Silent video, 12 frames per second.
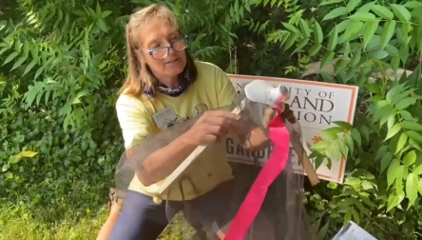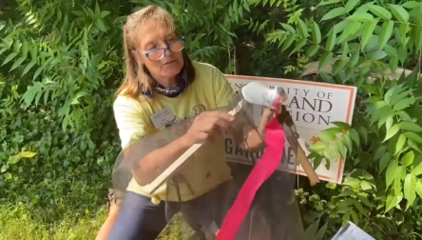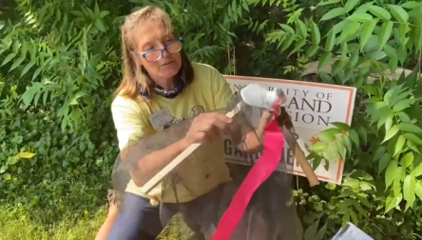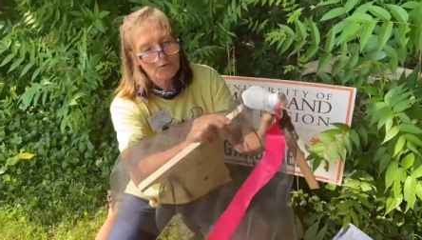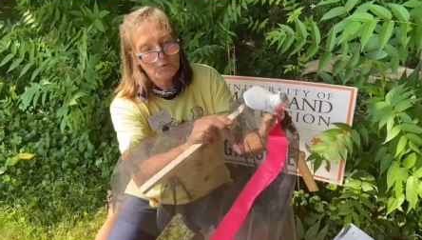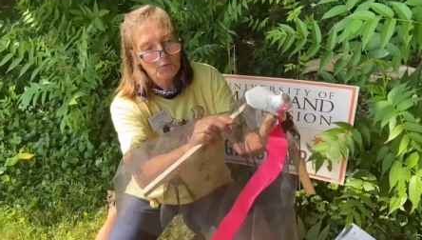
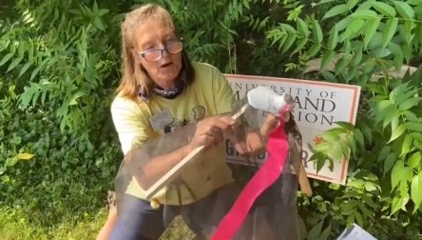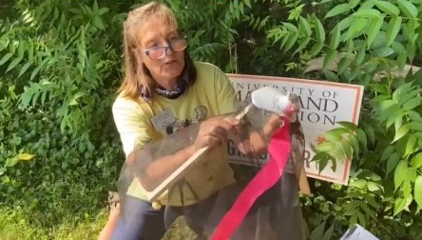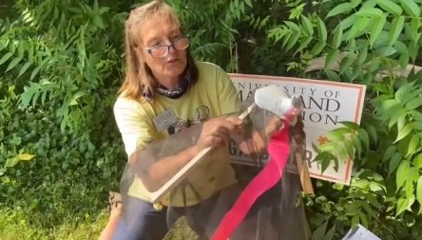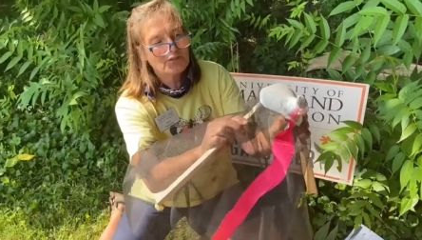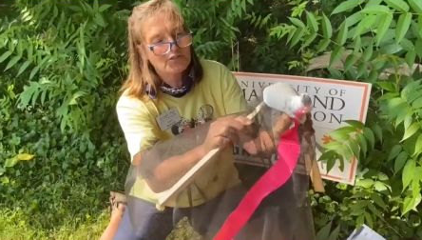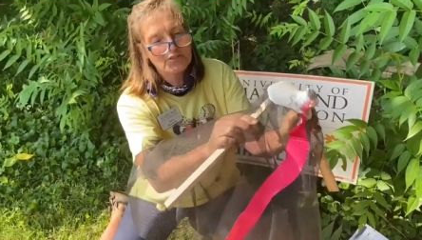the
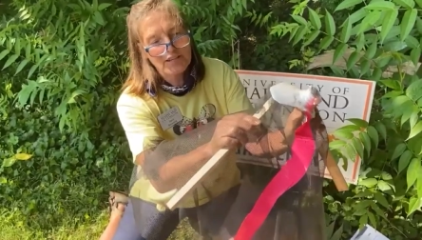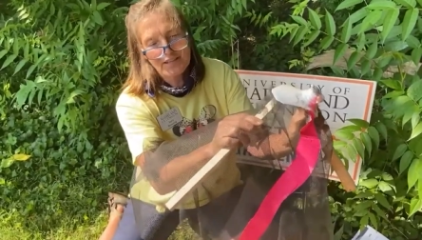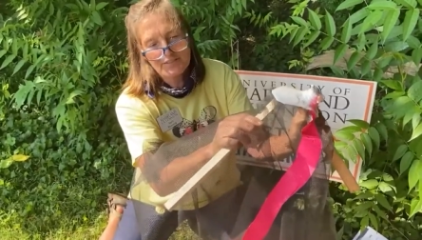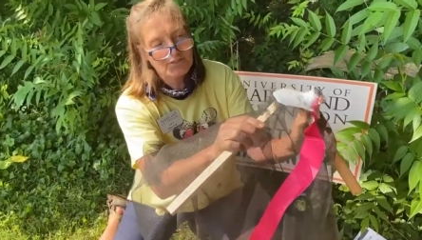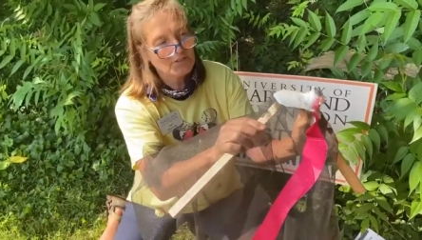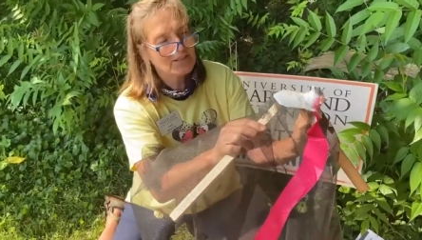other stick
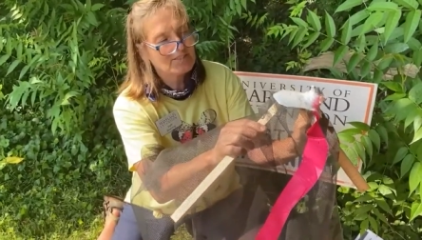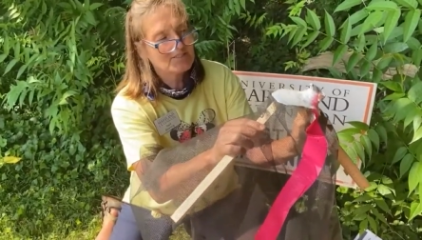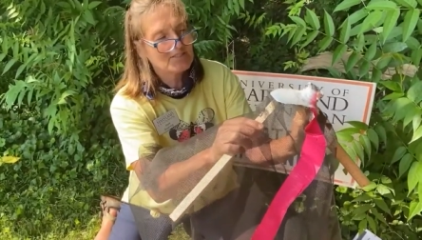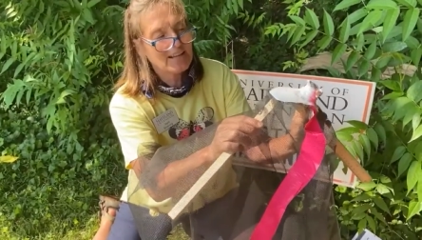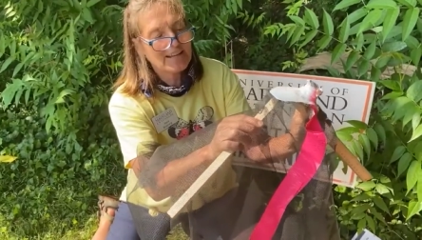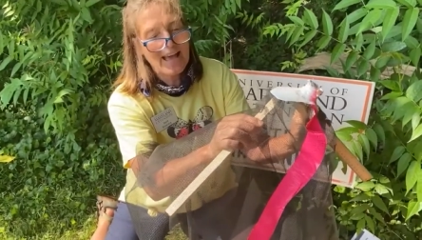is going to
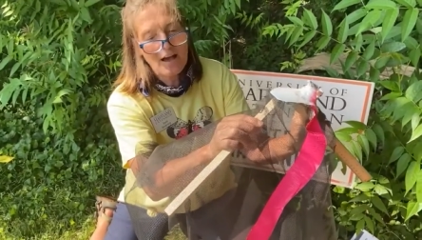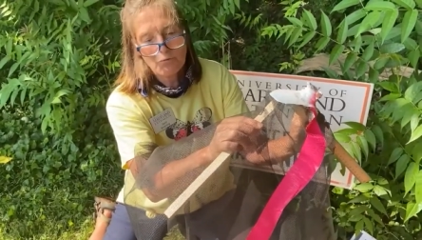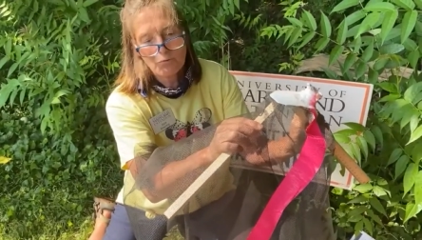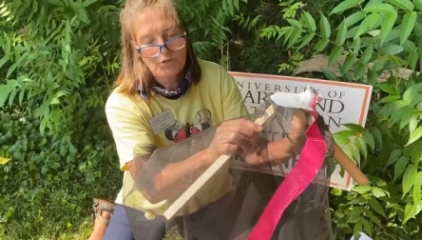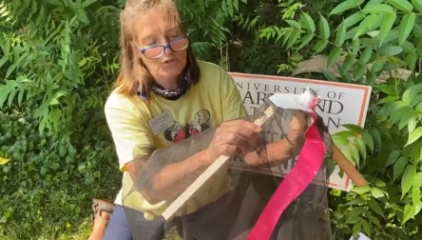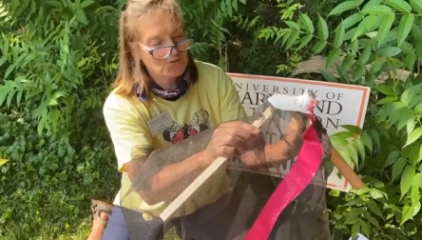stick
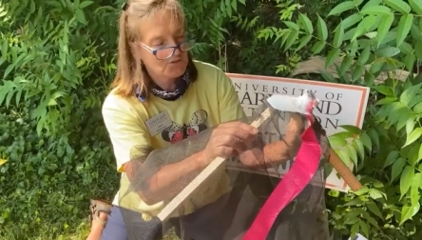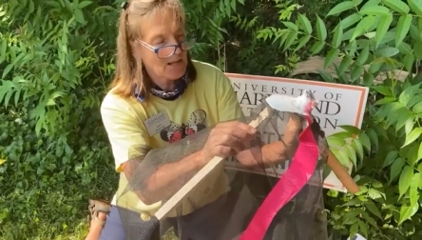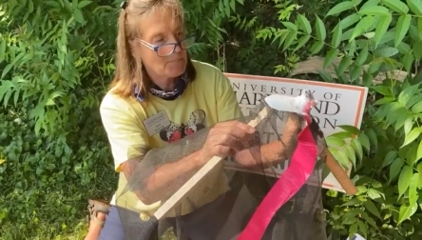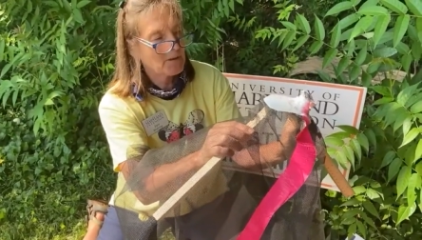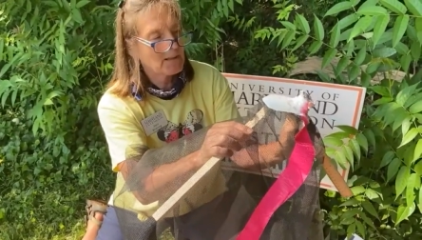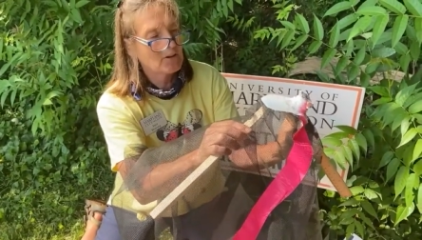out when you
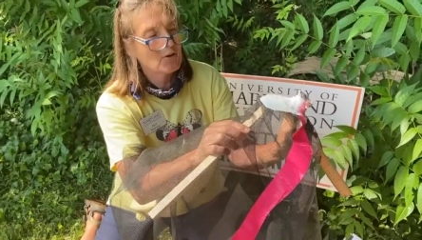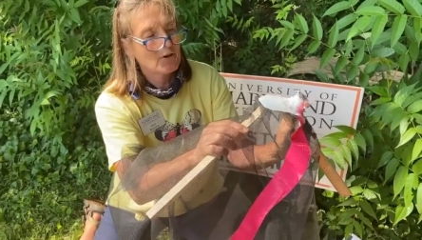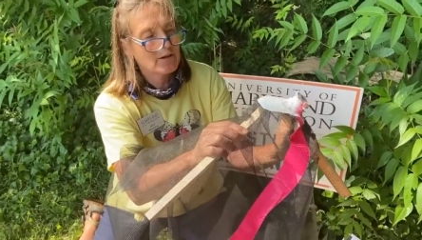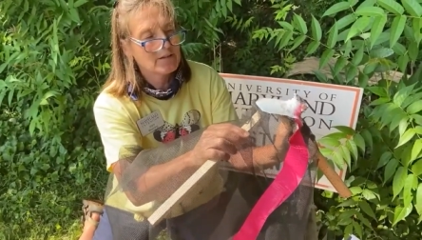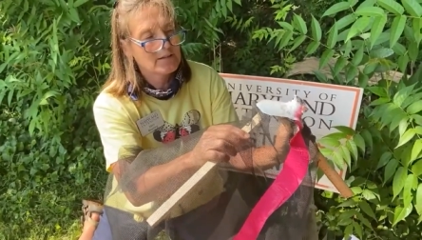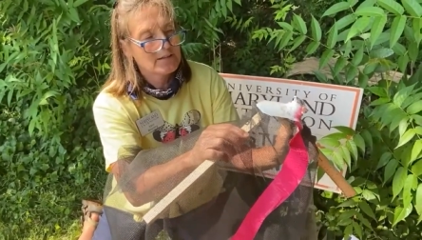staple it
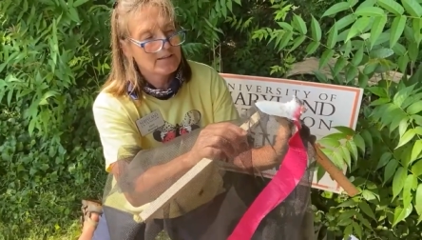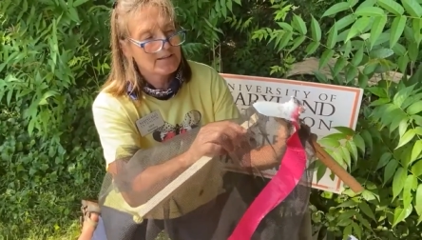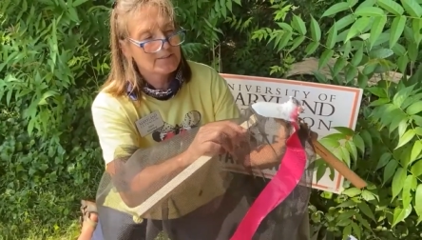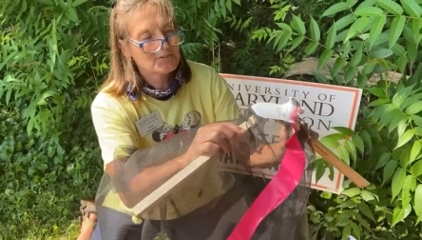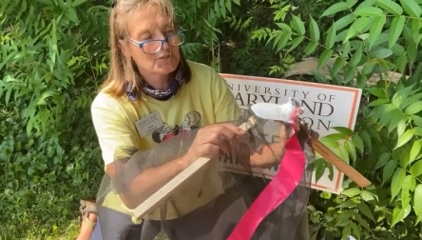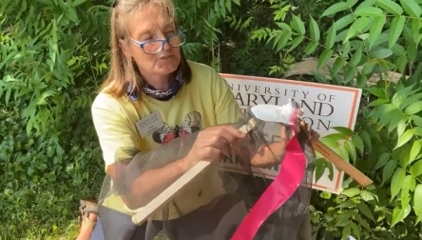on
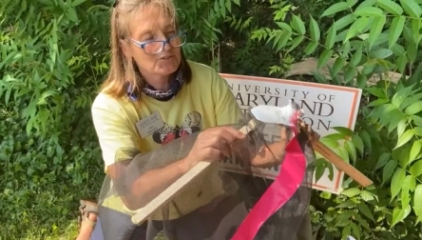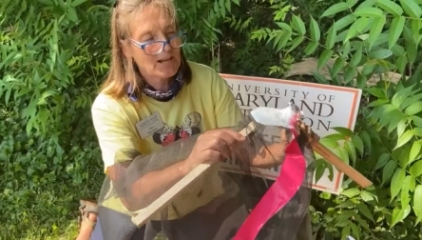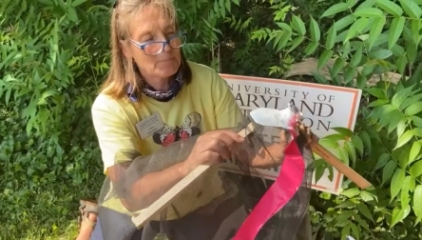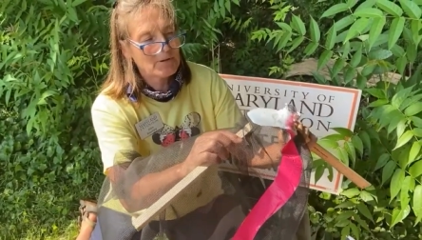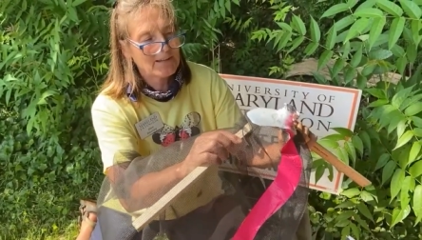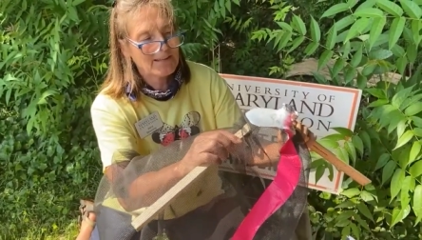because you're
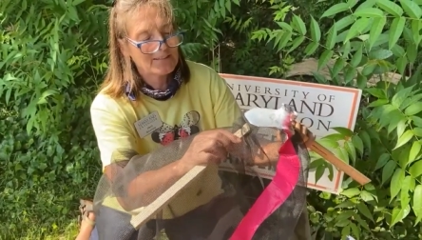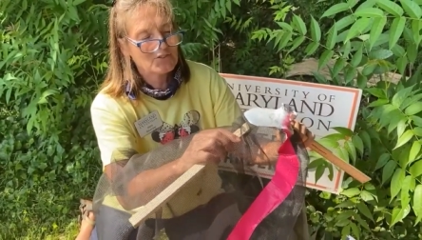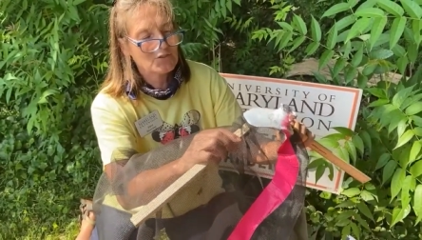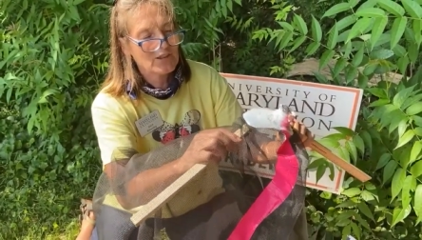stapling it to the